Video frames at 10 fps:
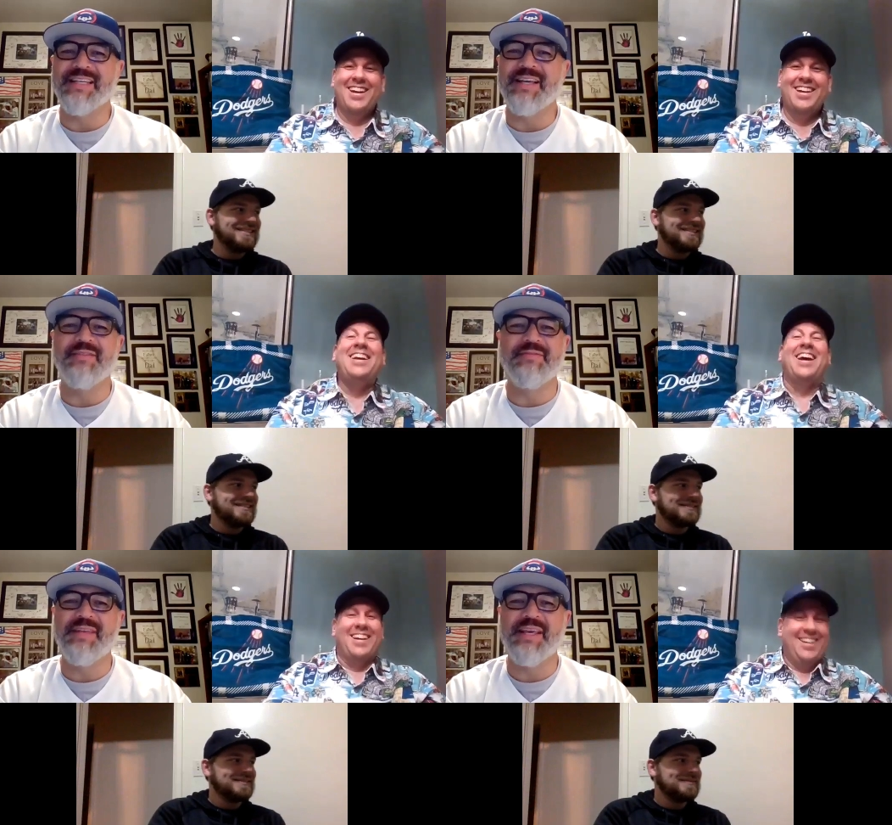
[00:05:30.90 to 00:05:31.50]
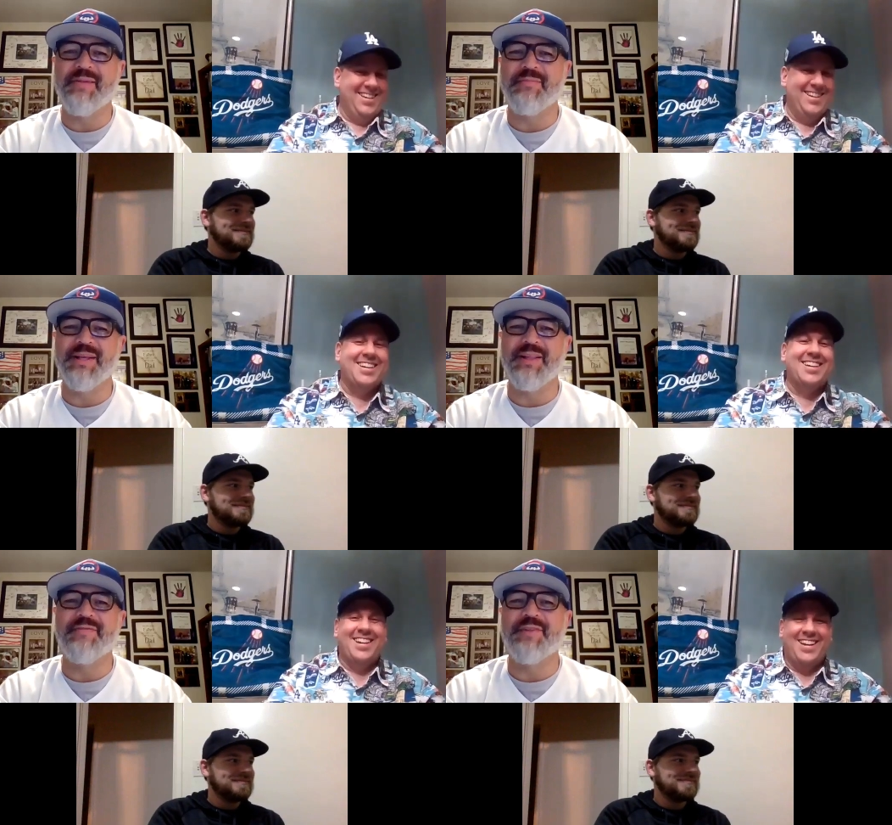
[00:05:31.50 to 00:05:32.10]
Speaker 1: it. He yeah.
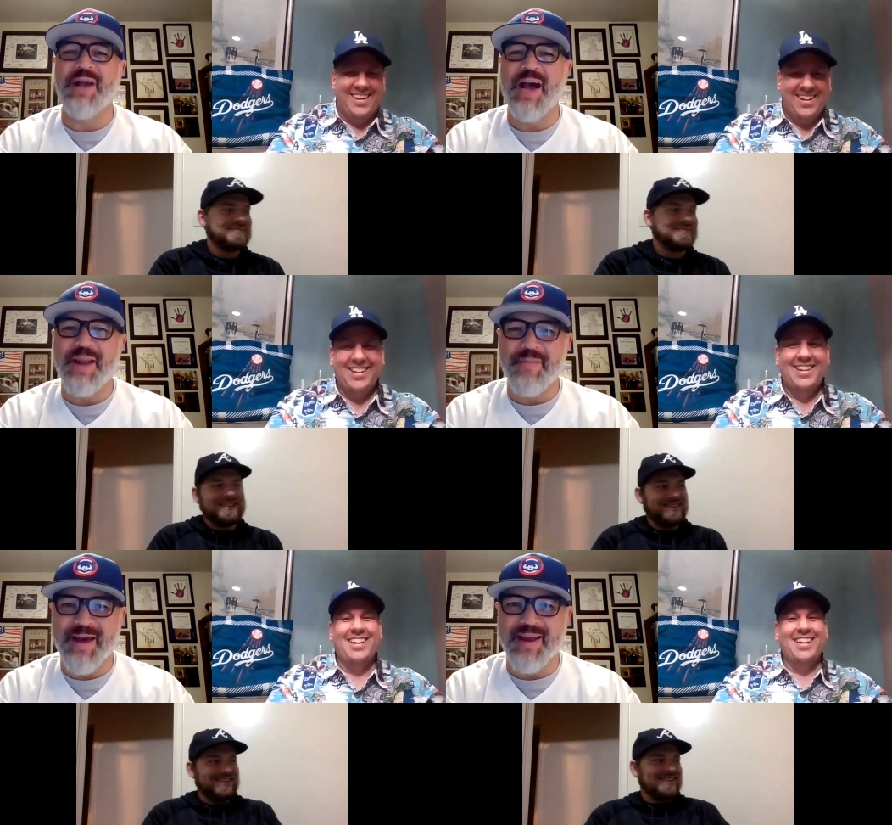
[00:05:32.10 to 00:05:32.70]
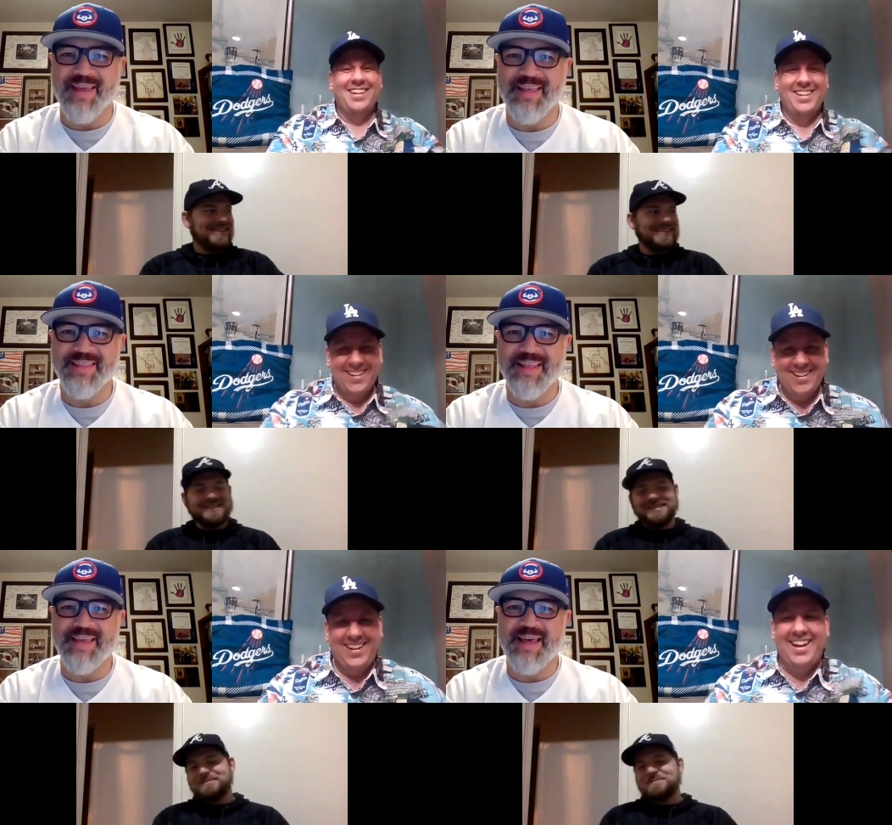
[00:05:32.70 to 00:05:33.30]
completely forgot about it.
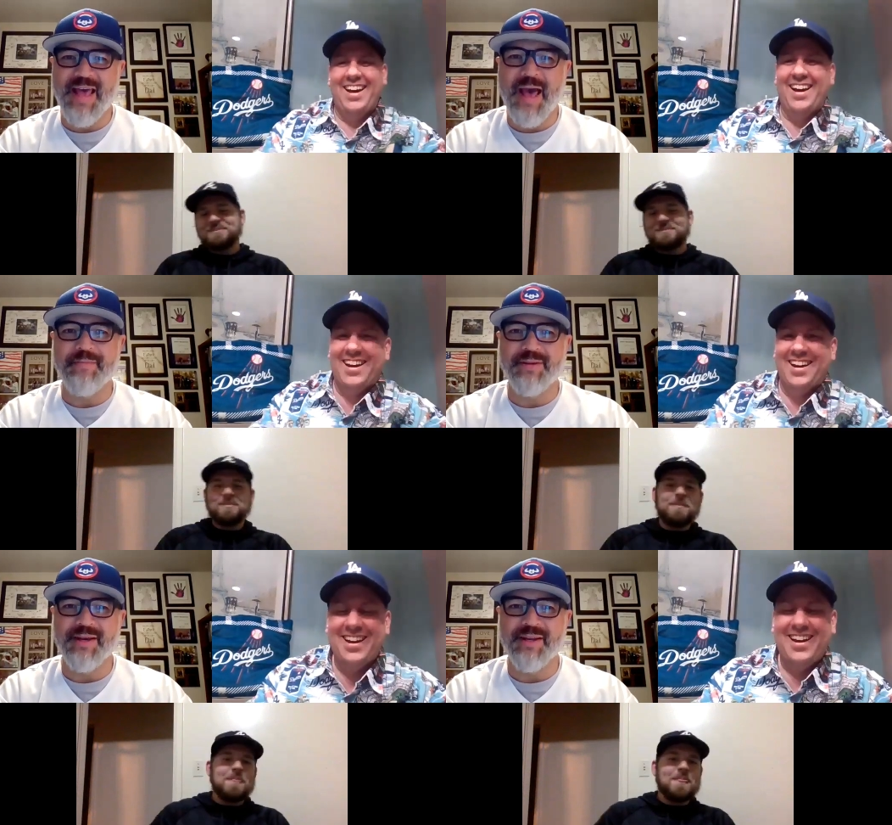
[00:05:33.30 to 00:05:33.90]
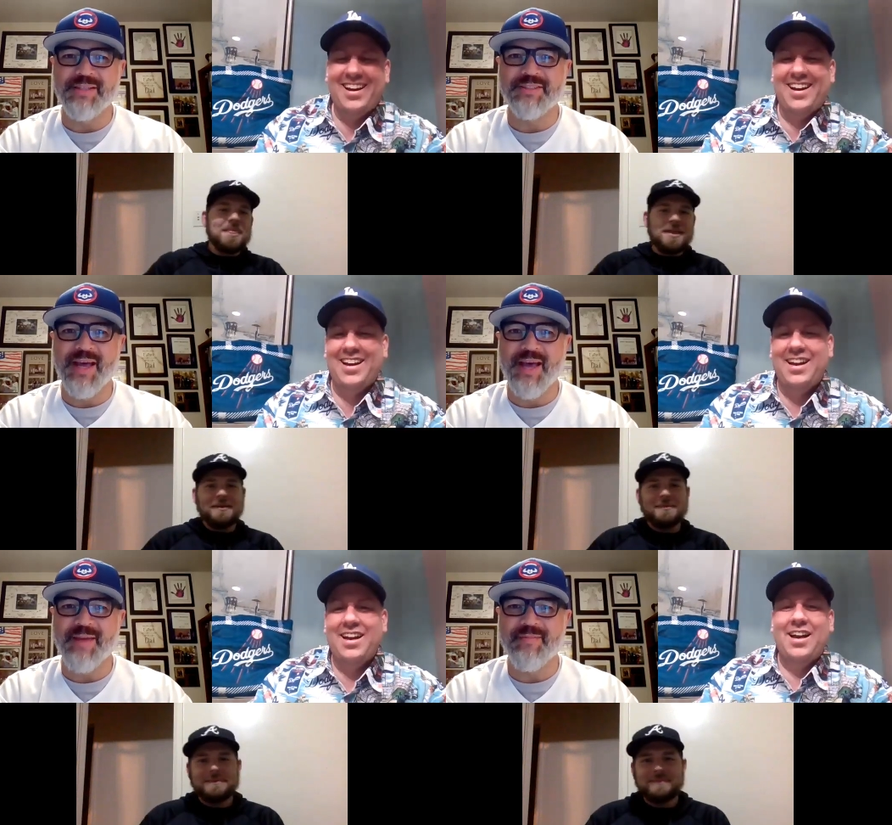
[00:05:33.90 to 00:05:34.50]
But that yeah. happened on his
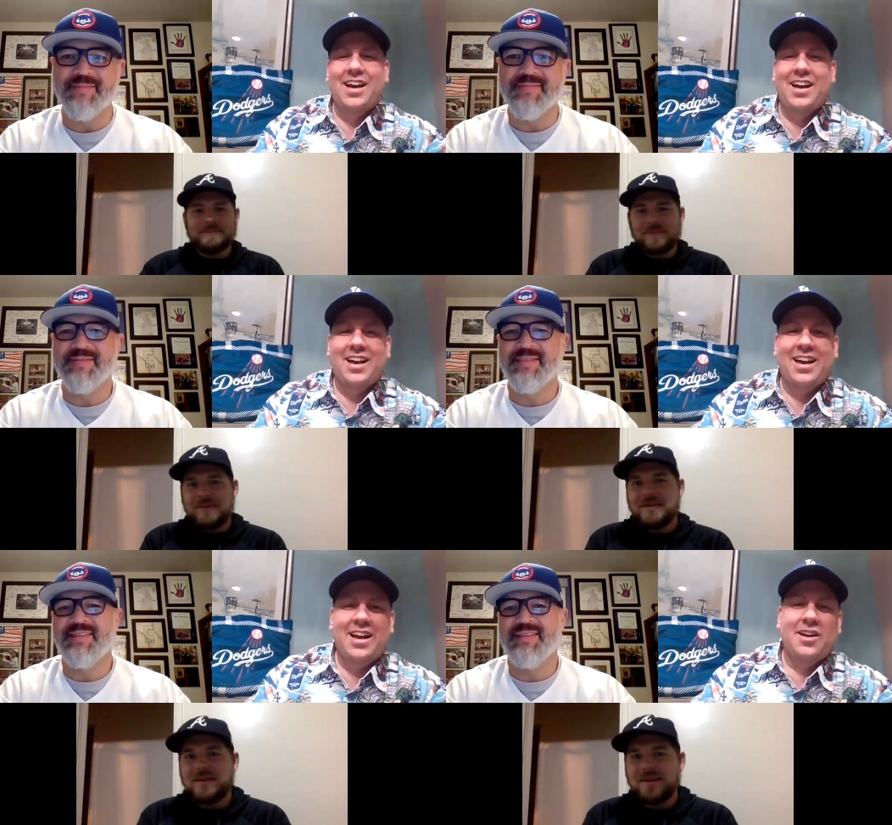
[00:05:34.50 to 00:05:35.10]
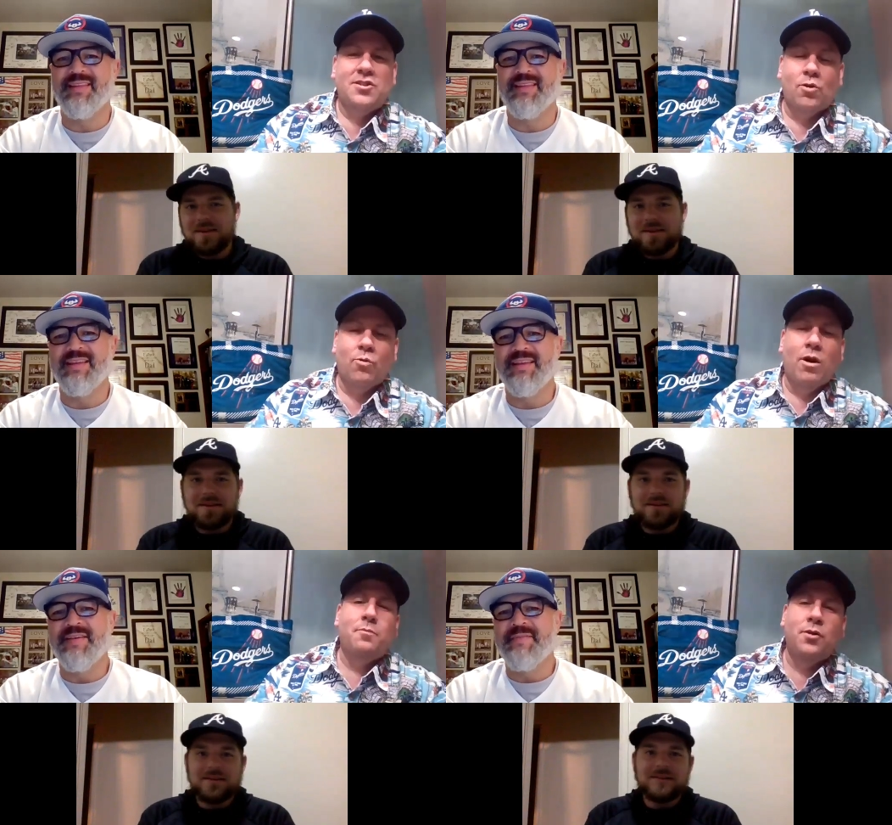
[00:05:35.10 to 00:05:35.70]
dime.
Speaker 2: So
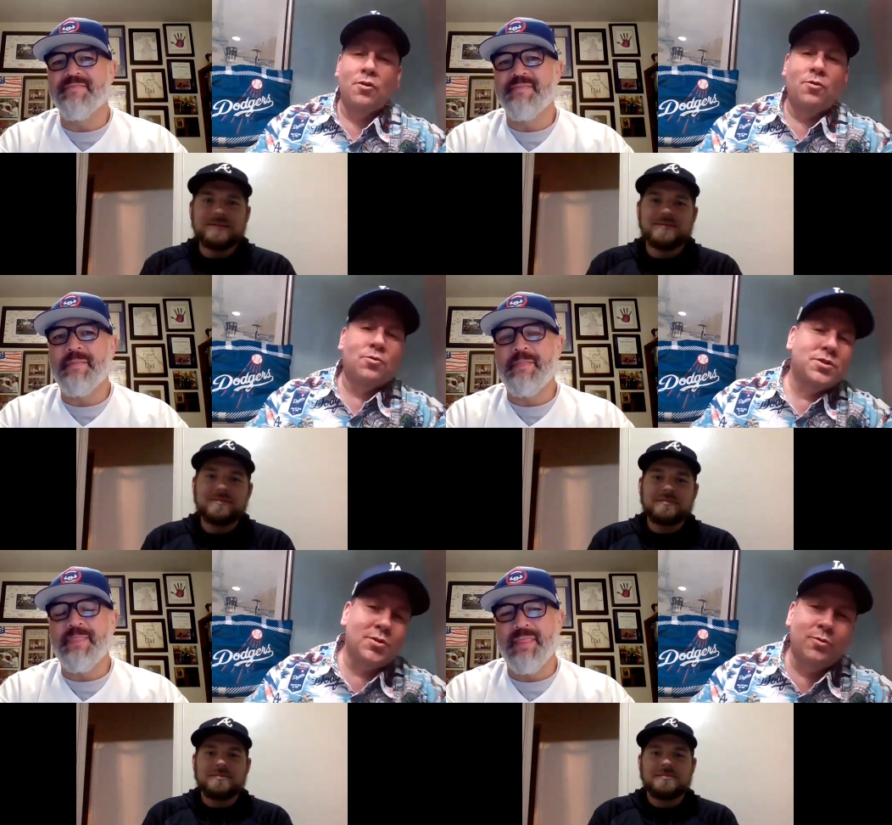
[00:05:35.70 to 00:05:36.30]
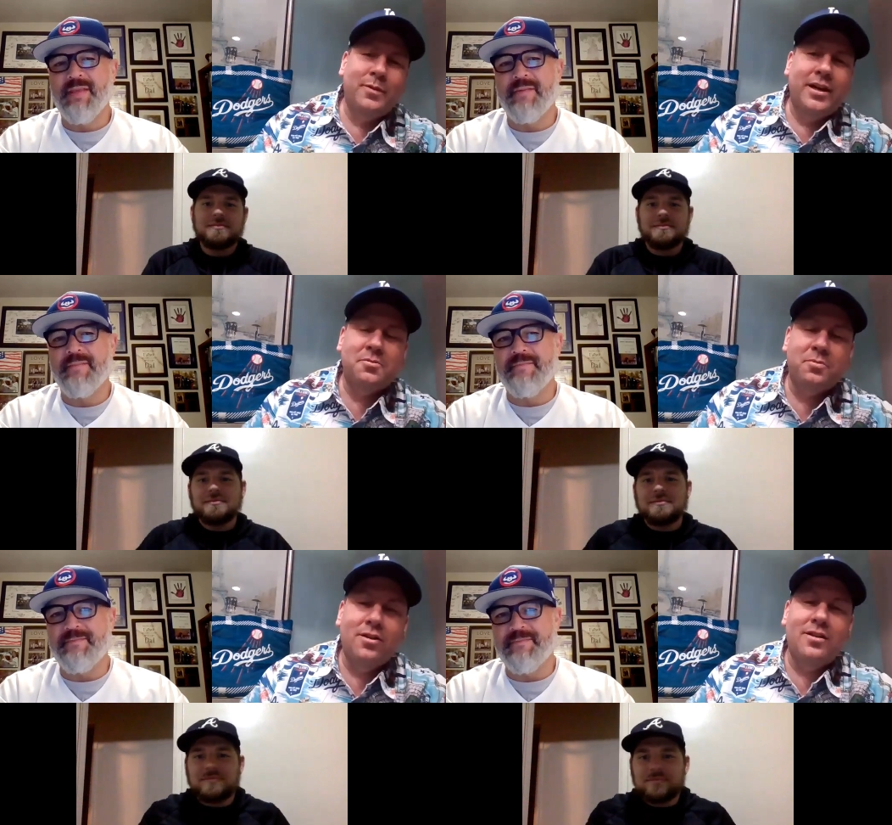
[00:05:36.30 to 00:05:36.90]
Rob, you're old school
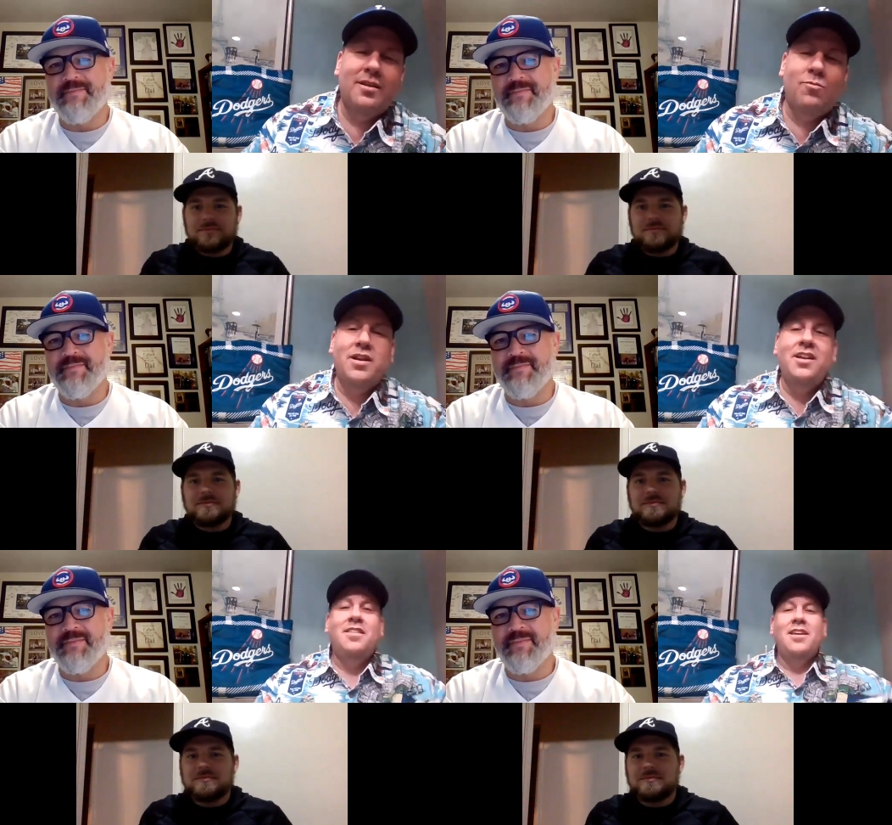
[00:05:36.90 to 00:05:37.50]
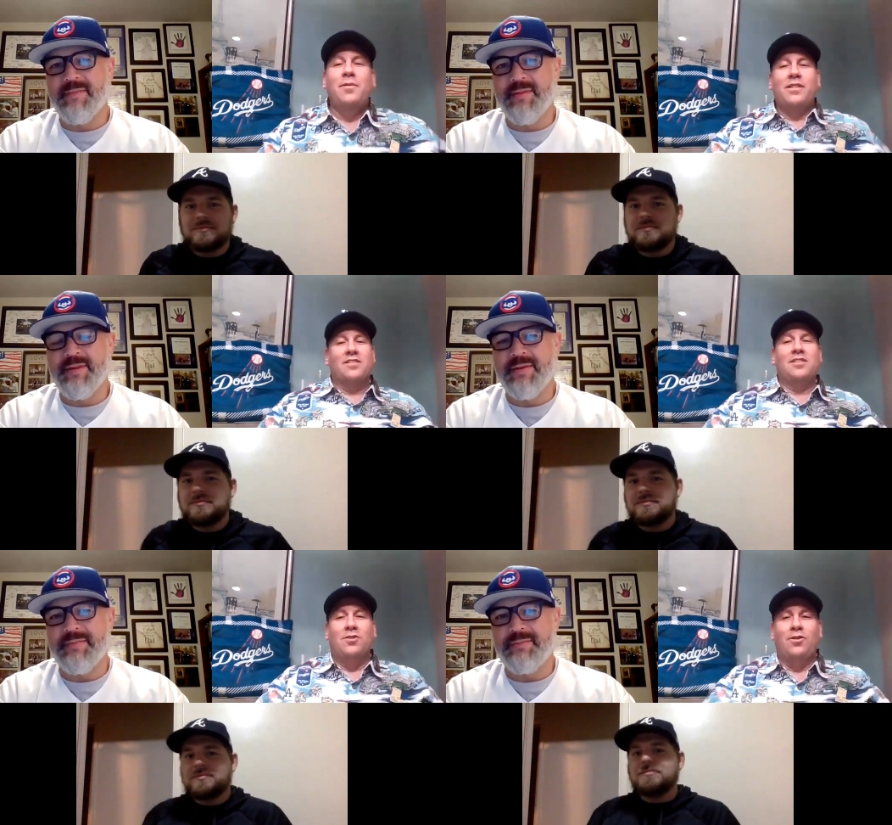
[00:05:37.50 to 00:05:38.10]
baseball. What do you think about
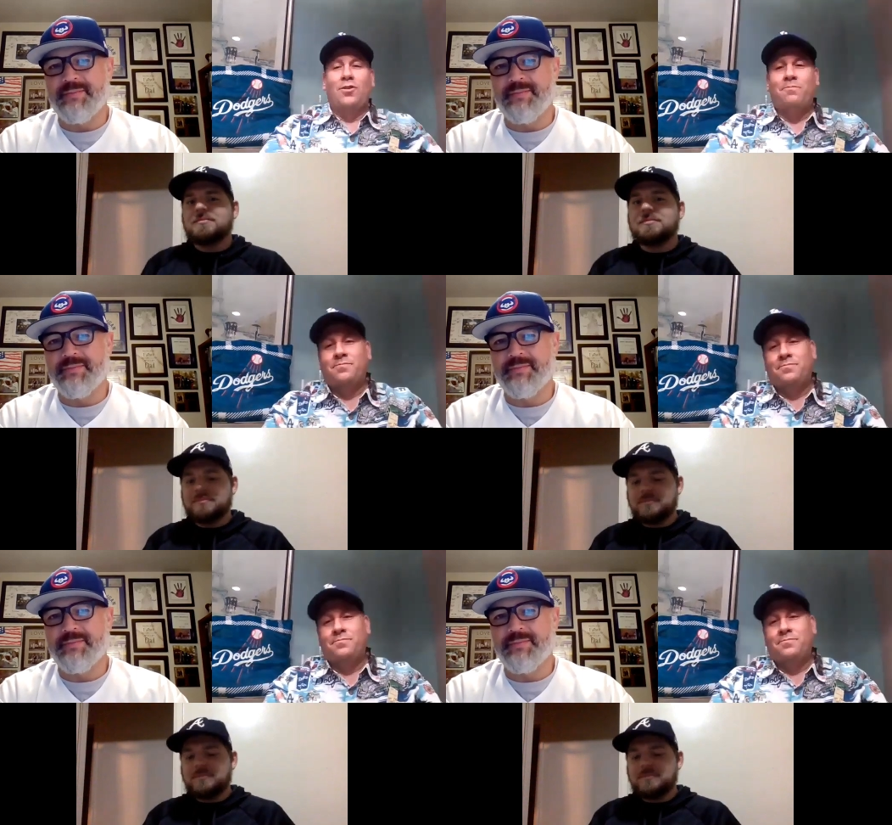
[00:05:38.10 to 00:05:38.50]
the steal home?